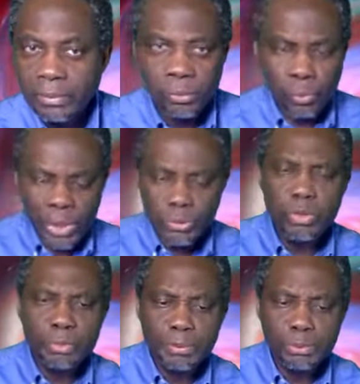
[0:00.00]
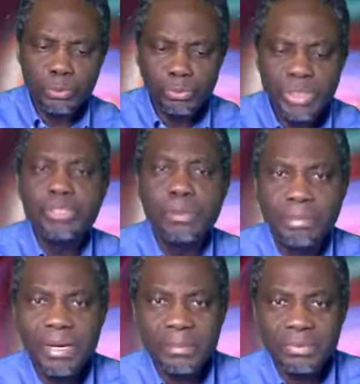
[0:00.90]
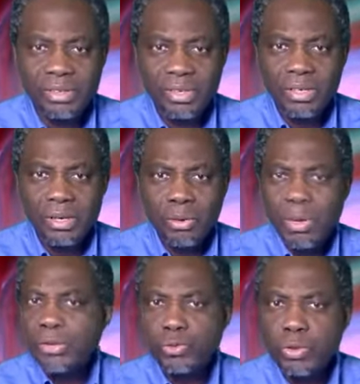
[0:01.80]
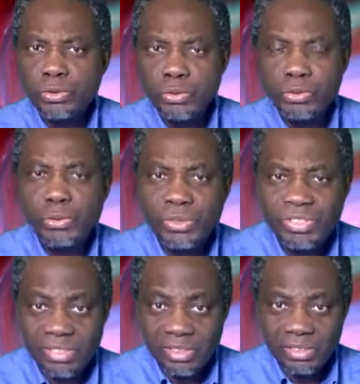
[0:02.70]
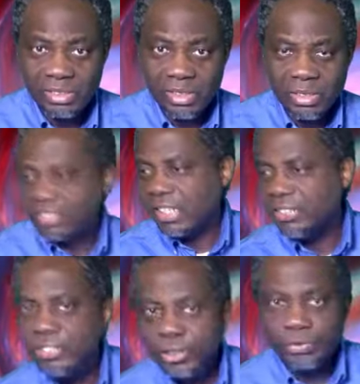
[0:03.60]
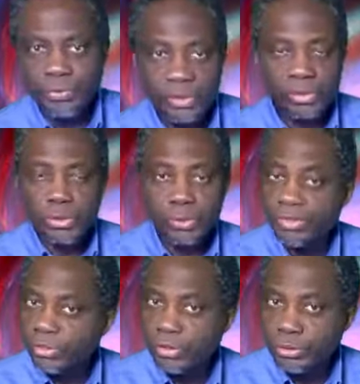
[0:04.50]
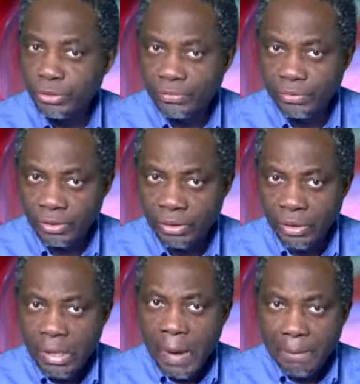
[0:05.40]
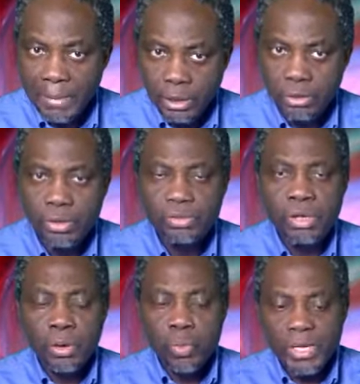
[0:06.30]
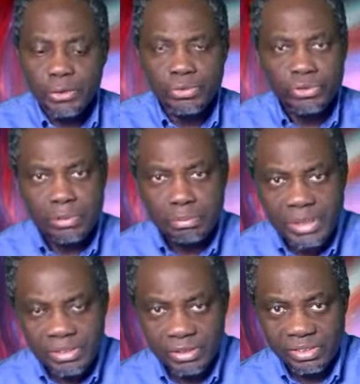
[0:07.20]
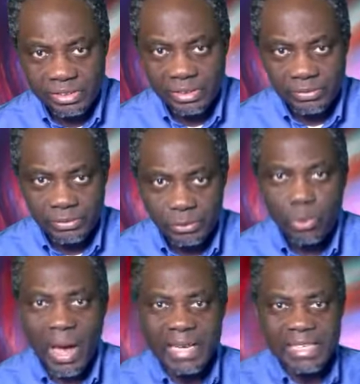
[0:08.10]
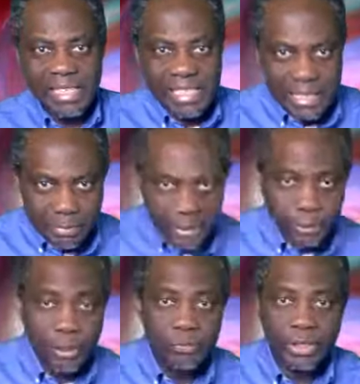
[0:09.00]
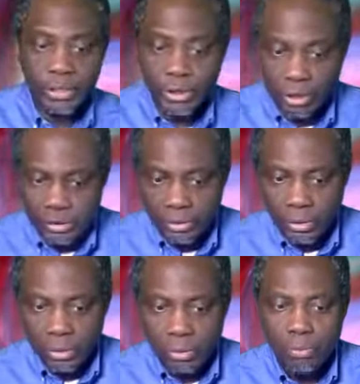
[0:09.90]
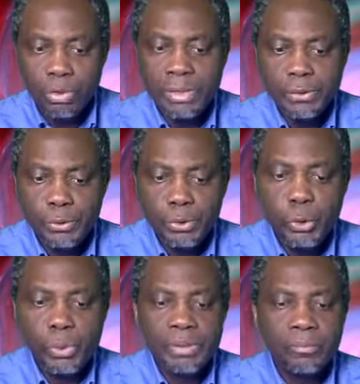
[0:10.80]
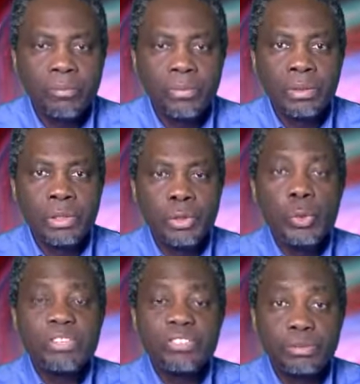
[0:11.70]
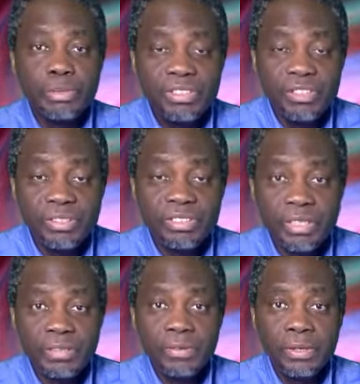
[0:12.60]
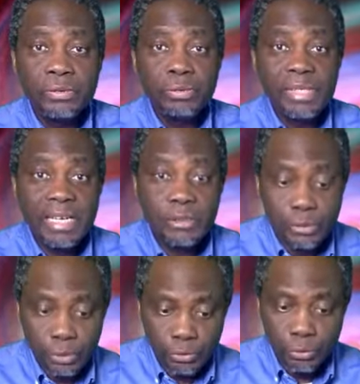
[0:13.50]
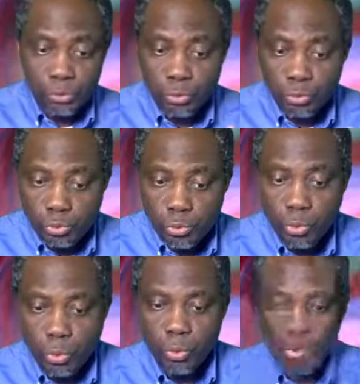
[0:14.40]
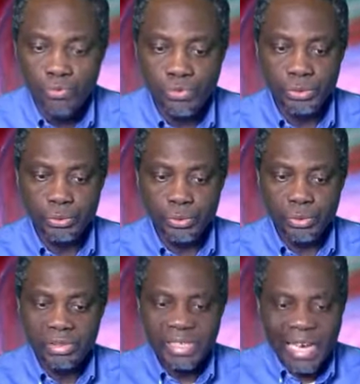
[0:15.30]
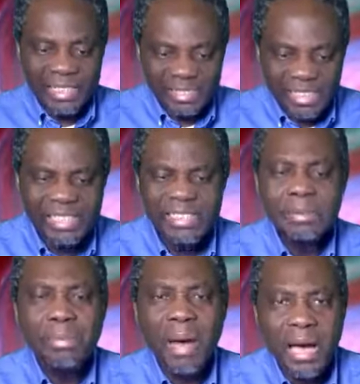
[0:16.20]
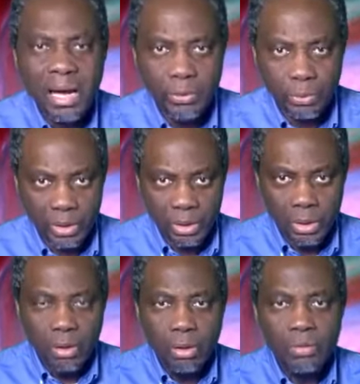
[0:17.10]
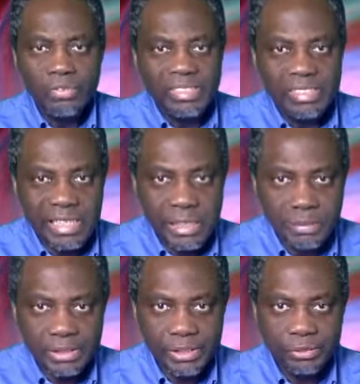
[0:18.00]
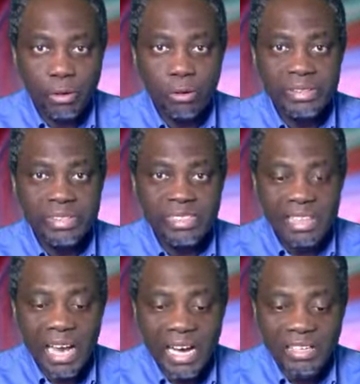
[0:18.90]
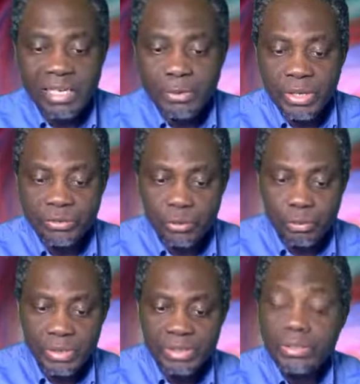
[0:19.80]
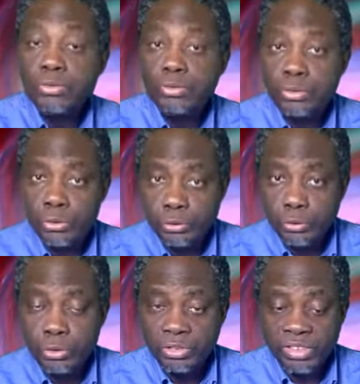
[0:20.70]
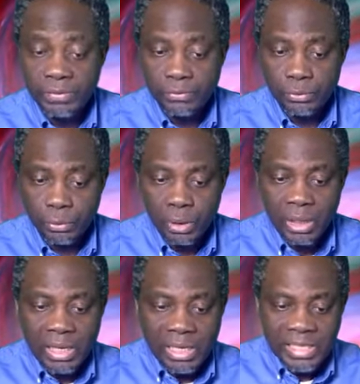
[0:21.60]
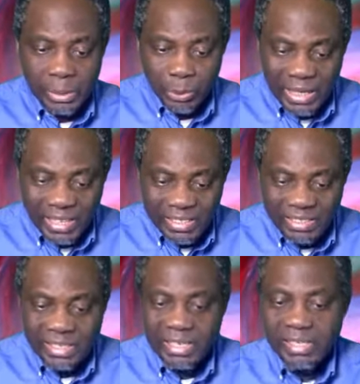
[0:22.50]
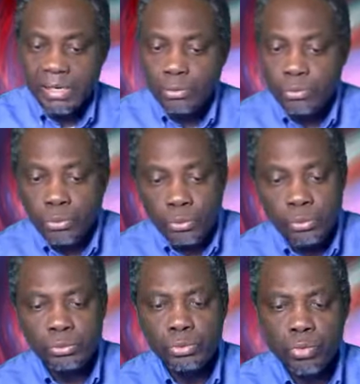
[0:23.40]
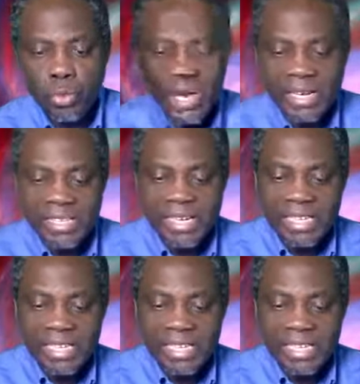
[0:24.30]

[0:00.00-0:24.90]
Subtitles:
Why do you want people to read your palms? Why do you want to know your stars? You say it's just fun. No, it's not just fun. Because when you submit yourself to an image of a god, what are you doing? You are submitting yourself to that god to rule over you. The attending power of these images or this act that you are submitting to yourself to, they will extend their rule to where their